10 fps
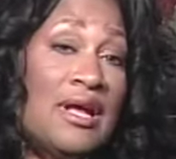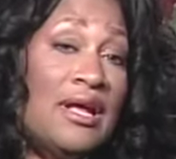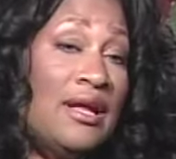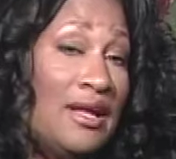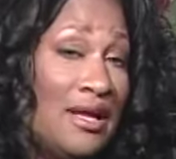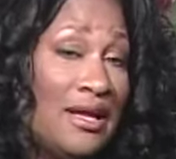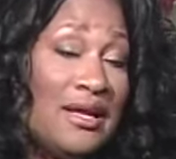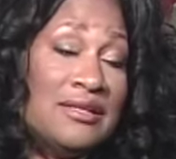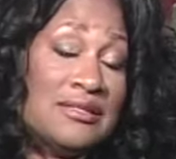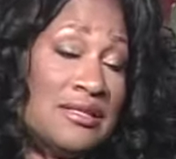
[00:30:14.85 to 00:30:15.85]
not,
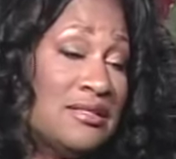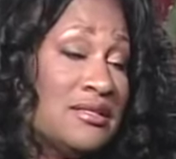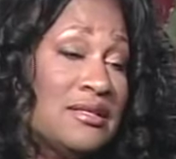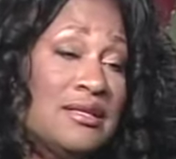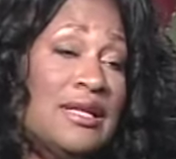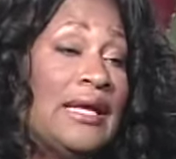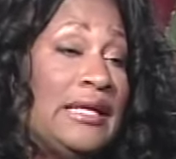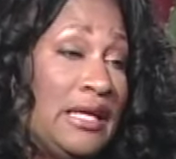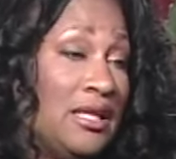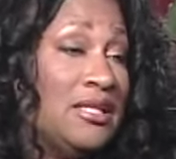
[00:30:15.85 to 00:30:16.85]
is, is
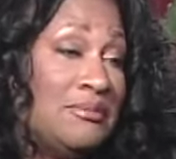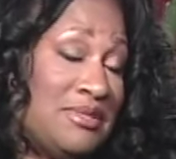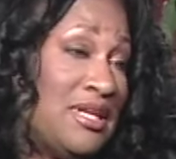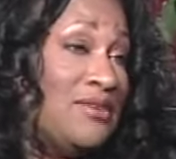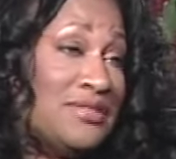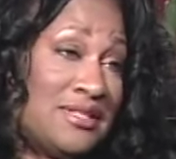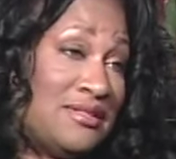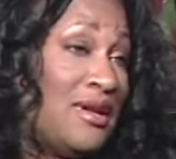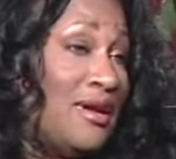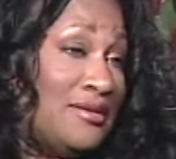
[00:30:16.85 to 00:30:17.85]
like killing themselves to
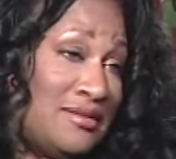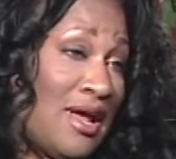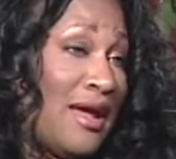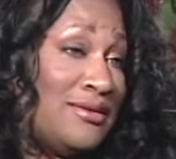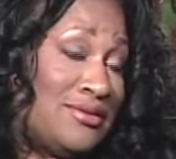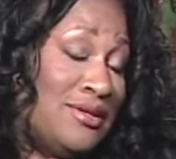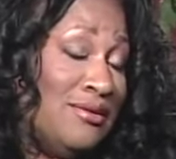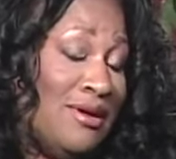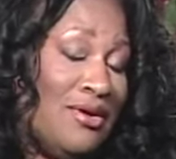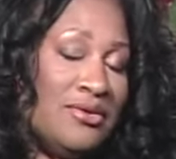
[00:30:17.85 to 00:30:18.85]
stay size right.
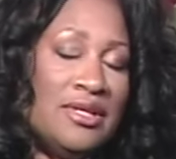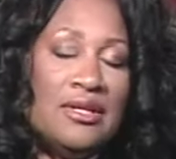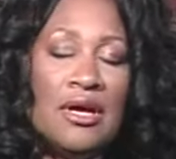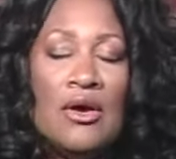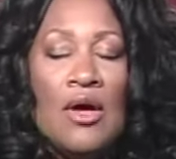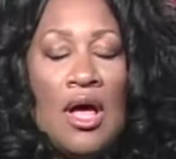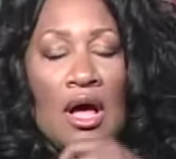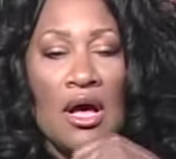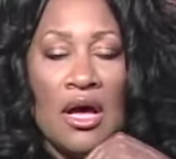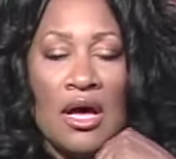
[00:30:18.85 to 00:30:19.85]
zero, you know. Right.
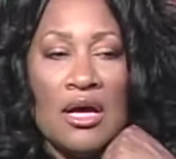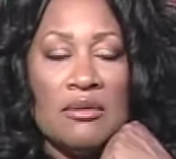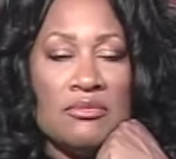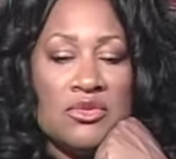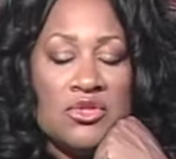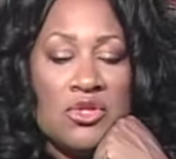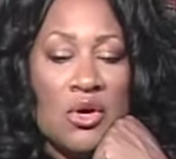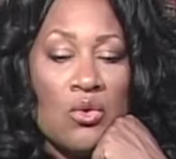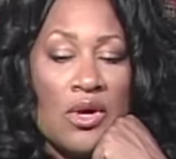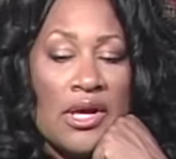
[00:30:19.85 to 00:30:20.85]
Um,
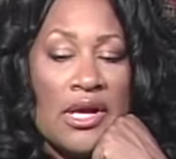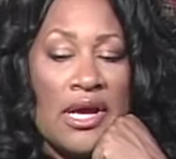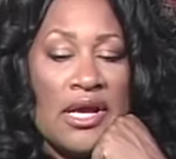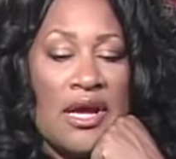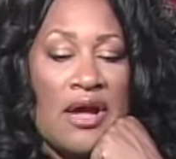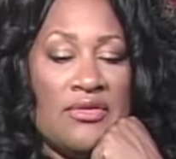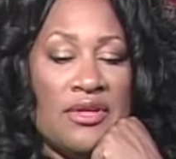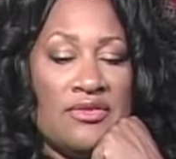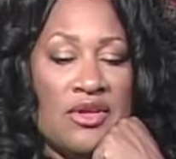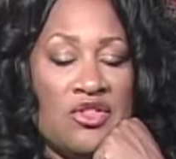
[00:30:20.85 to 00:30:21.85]
so I
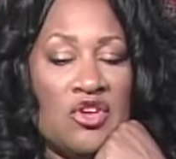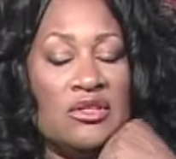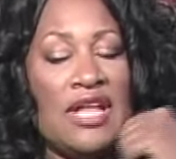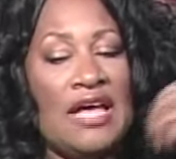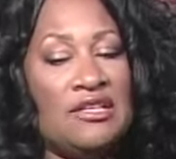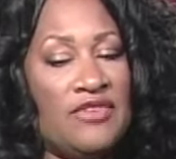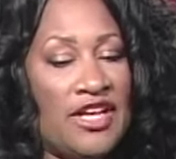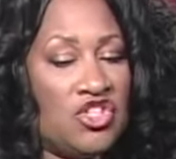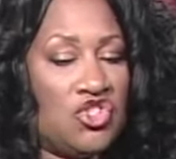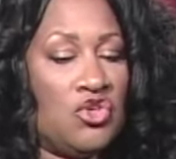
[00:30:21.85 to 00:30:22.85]
think that there are a lot of
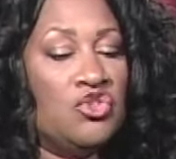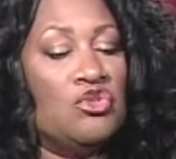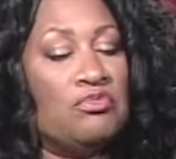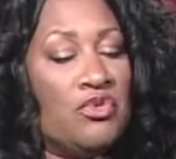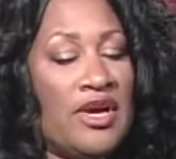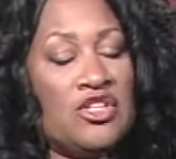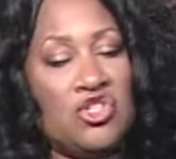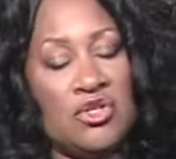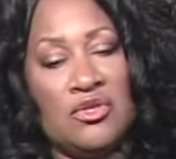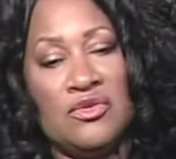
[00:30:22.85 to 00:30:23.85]
external
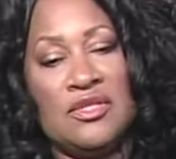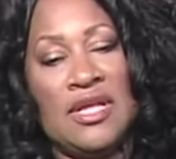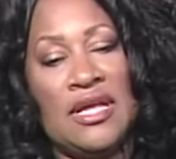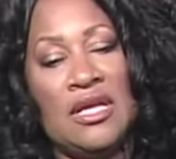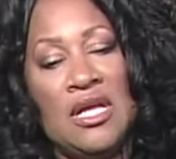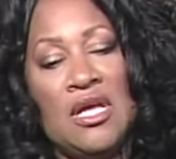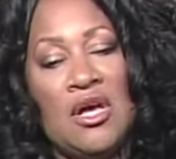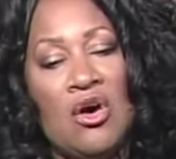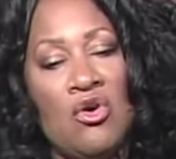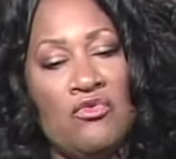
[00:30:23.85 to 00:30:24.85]
pressures that
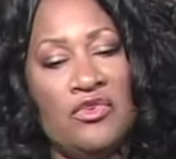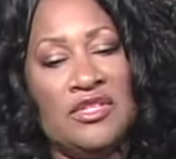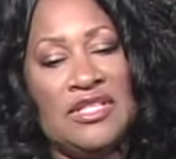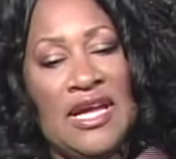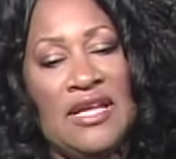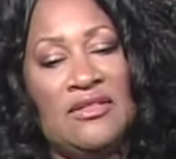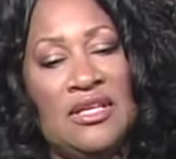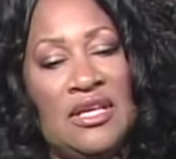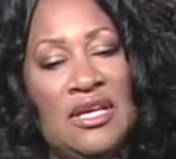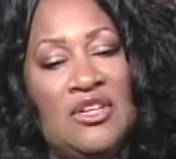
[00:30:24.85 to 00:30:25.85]
overtake
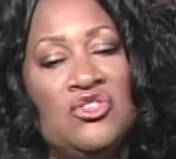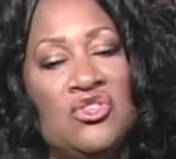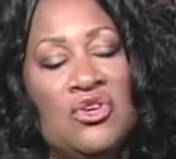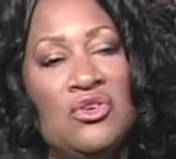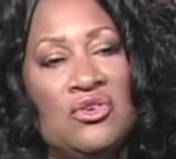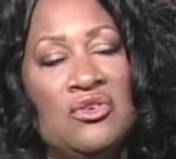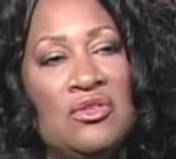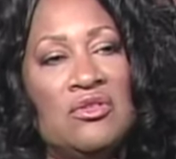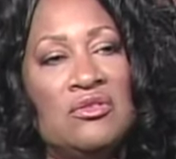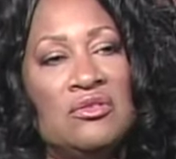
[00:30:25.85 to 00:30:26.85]
the
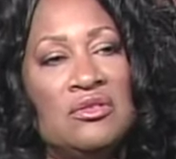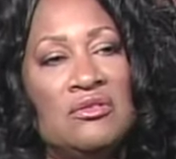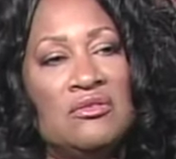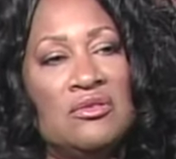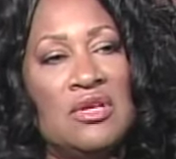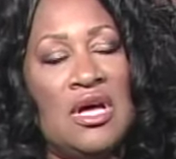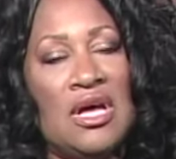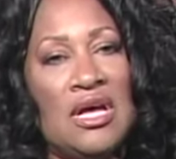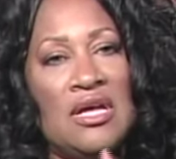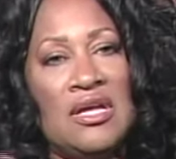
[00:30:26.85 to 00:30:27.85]
internal
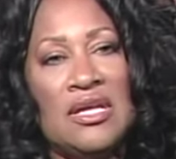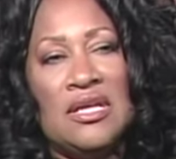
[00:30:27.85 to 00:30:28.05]
uh,